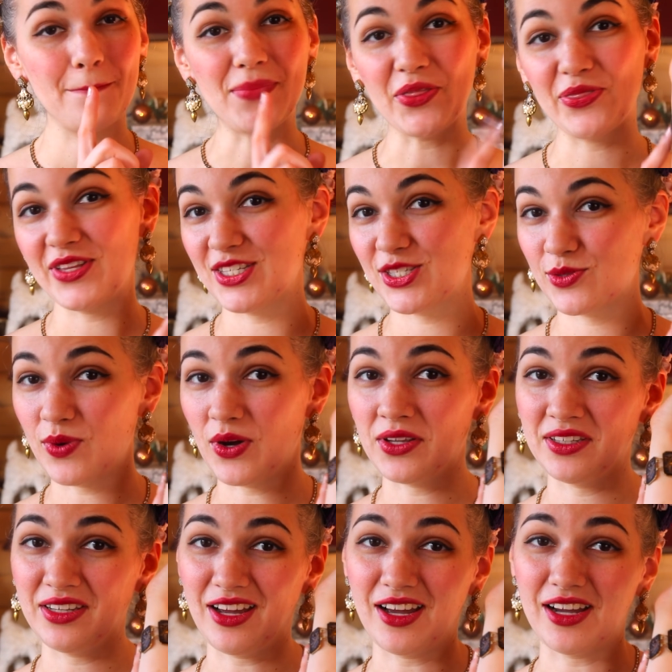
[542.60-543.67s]
But this
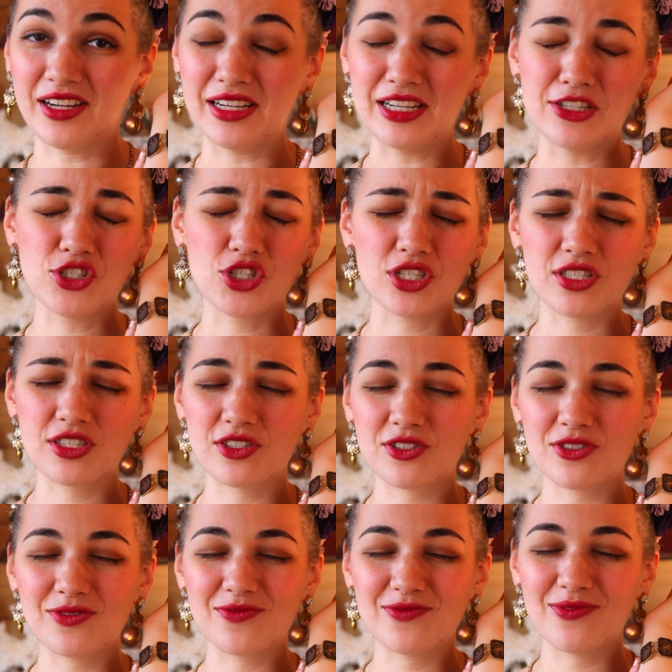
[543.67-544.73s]
one I
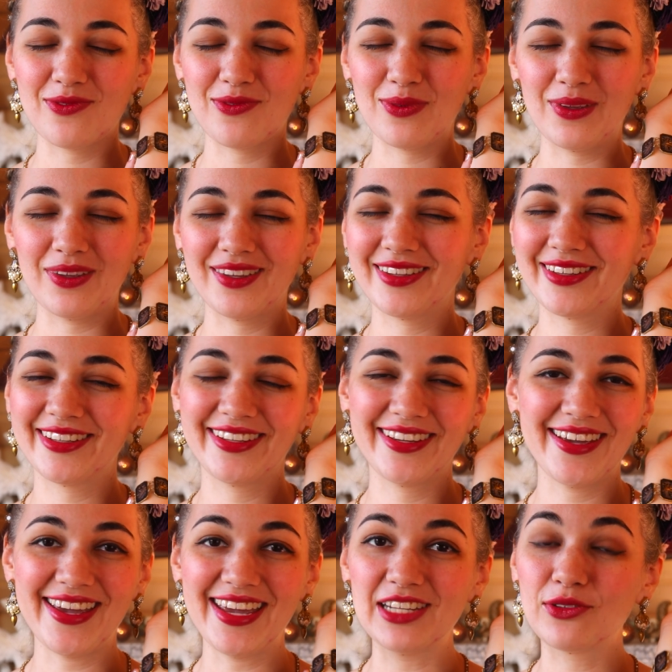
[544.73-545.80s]
just
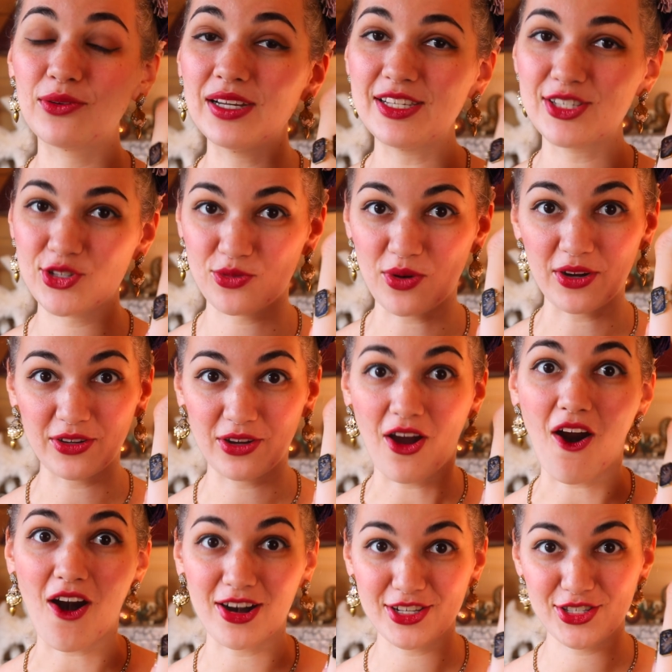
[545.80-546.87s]
it really struck a
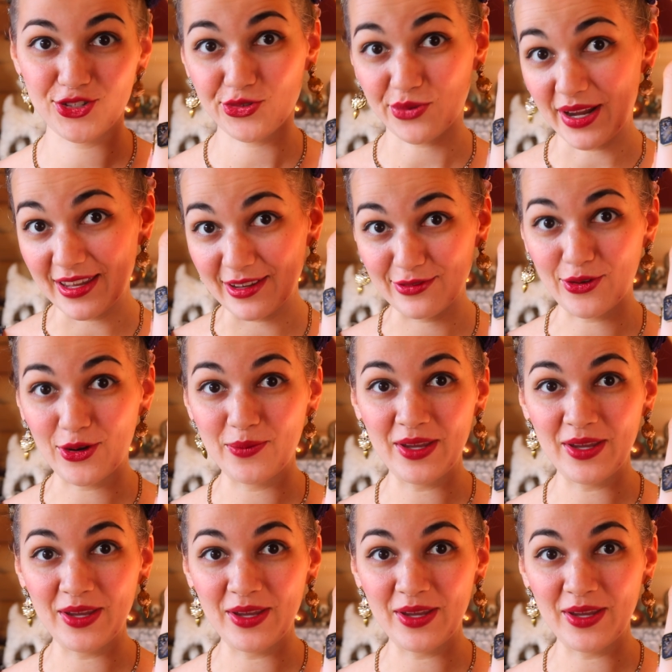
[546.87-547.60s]
heartstring for